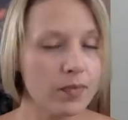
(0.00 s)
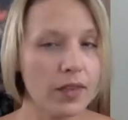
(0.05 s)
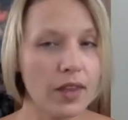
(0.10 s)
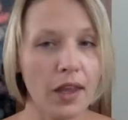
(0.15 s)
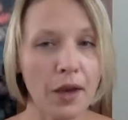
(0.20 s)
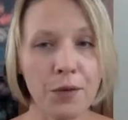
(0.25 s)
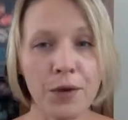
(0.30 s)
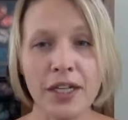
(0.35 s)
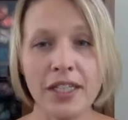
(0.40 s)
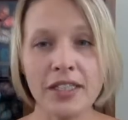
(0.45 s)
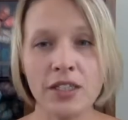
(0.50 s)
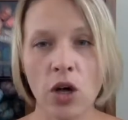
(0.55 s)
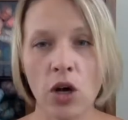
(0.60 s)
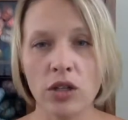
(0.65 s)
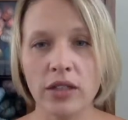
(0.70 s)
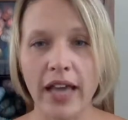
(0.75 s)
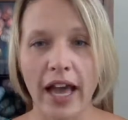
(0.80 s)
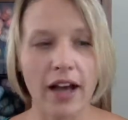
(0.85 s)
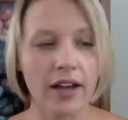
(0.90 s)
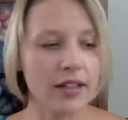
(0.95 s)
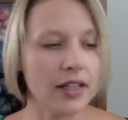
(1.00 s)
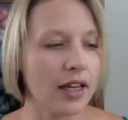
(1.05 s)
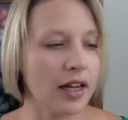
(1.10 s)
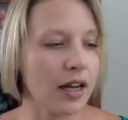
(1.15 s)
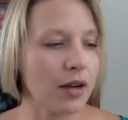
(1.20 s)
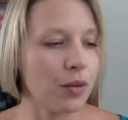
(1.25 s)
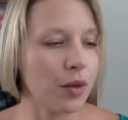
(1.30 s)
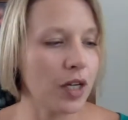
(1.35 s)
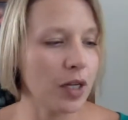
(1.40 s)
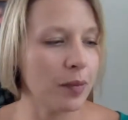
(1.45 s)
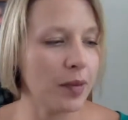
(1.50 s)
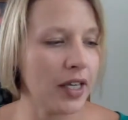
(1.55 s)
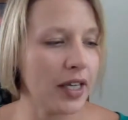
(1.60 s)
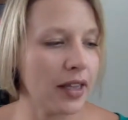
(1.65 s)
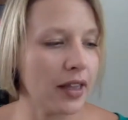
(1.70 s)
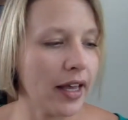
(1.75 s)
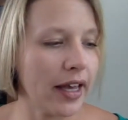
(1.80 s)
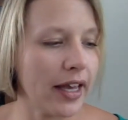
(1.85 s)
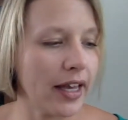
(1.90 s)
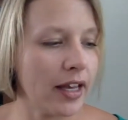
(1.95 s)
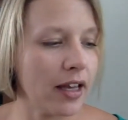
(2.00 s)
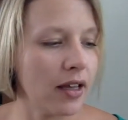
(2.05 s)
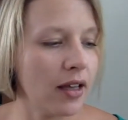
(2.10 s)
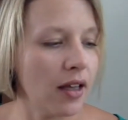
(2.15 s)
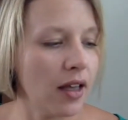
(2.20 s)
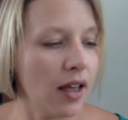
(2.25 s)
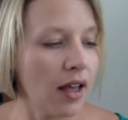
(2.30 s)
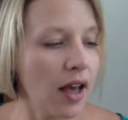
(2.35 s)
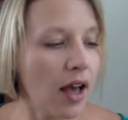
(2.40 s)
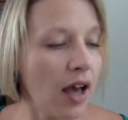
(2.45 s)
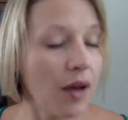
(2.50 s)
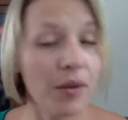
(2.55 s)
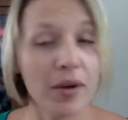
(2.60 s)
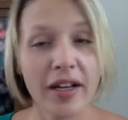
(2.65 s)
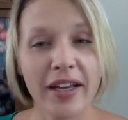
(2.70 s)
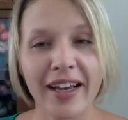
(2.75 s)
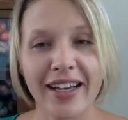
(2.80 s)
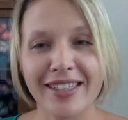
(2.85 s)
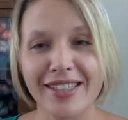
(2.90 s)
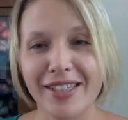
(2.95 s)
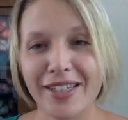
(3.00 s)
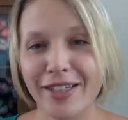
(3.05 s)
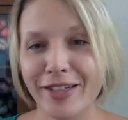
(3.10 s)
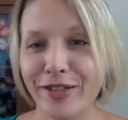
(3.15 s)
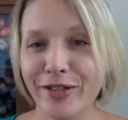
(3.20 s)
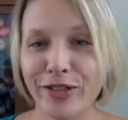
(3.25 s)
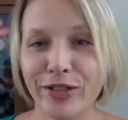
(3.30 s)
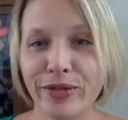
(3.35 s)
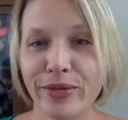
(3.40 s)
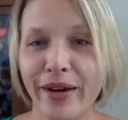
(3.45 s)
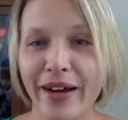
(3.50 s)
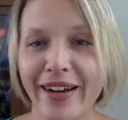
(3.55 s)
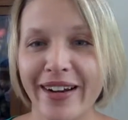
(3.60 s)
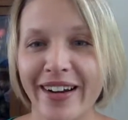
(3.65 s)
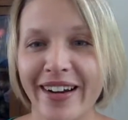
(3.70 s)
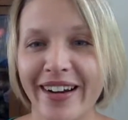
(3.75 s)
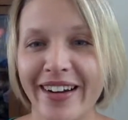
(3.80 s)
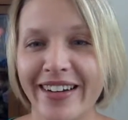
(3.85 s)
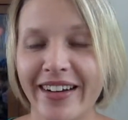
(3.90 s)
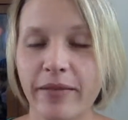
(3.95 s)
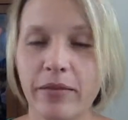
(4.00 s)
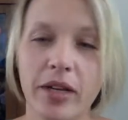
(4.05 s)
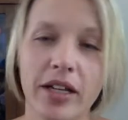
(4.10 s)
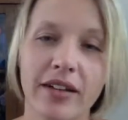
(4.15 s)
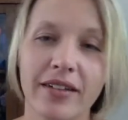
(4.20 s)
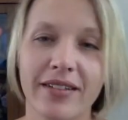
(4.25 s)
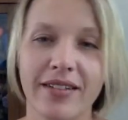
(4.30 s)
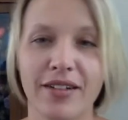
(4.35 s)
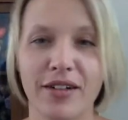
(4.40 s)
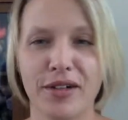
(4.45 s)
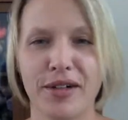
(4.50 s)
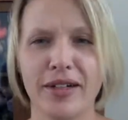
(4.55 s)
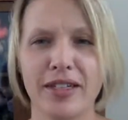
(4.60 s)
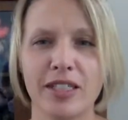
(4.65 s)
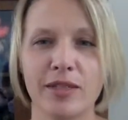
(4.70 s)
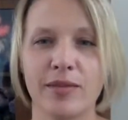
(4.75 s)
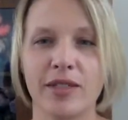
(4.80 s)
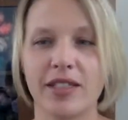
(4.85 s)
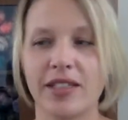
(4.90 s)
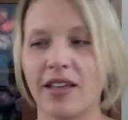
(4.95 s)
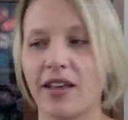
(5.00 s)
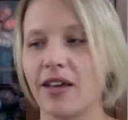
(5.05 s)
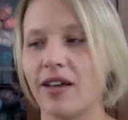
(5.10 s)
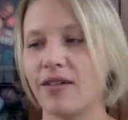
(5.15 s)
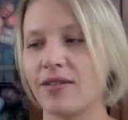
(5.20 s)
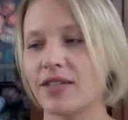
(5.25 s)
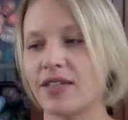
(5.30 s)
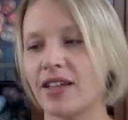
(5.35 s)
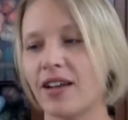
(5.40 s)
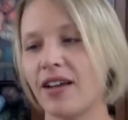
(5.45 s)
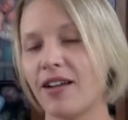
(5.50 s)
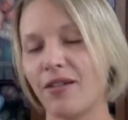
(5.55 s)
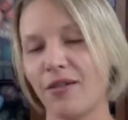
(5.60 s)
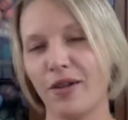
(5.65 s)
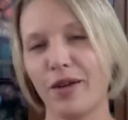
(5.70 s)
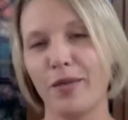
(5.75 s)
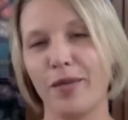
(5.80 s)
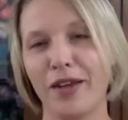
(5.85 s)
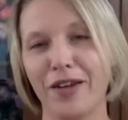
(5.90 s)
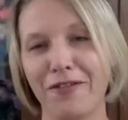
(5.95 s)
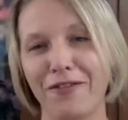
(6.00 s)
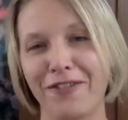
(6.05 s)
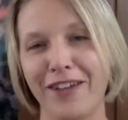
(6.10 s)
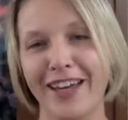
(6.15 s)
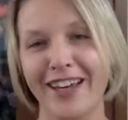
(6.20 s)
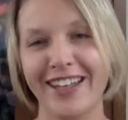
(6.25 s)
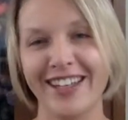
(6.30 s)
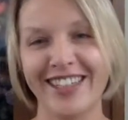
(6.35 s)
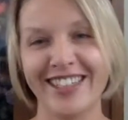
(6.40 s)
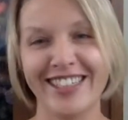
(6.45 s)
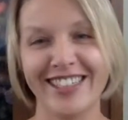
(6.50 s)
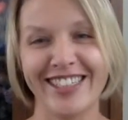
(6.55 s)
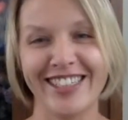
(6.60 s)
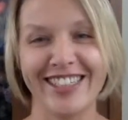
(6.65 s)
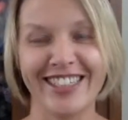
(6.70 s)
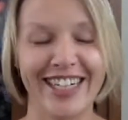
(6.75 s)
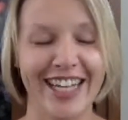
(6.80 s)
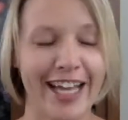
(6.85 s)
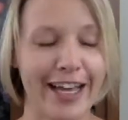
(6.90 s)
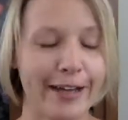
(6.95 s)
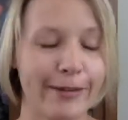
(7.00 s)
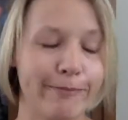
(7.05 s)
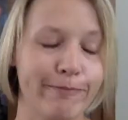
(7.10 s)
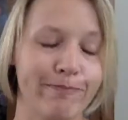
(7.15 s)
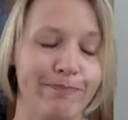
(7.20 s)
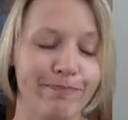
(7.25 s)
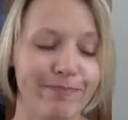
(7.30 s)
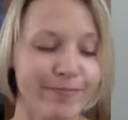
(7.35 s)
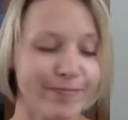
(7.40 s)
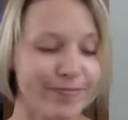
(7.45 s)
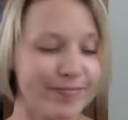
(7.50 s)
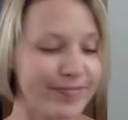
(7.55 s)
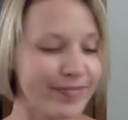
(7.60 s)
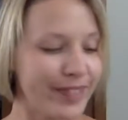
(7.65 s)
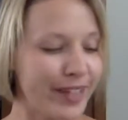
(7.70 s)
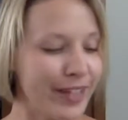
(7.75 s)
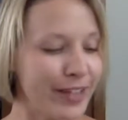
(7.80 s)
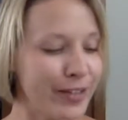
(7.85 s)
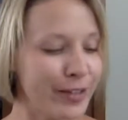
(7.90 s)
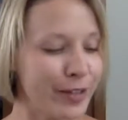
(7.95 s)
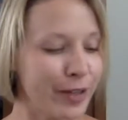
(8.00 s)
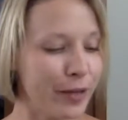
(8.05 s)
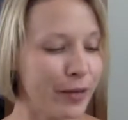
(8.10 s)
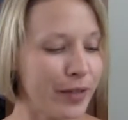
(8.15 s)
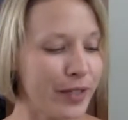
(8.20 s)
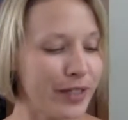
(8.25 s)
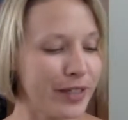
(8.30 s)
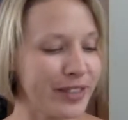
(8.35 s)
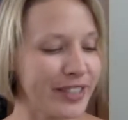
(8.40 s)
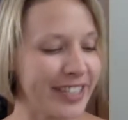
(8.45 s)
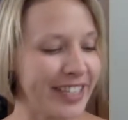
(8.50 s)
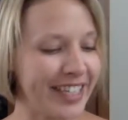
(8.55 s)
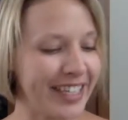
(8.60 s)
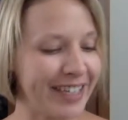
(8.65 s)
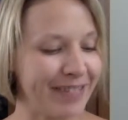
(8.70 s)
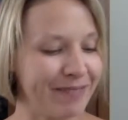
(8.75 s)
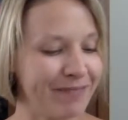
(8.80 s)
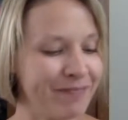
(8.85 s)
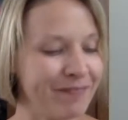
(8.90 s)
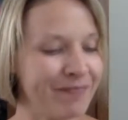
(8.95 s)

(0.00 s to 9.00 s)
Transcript: When it's cold out and I want to be I want to cast on a new sweater, but Christmas gifts, and I don't want to be a fail this year again. So we'll see.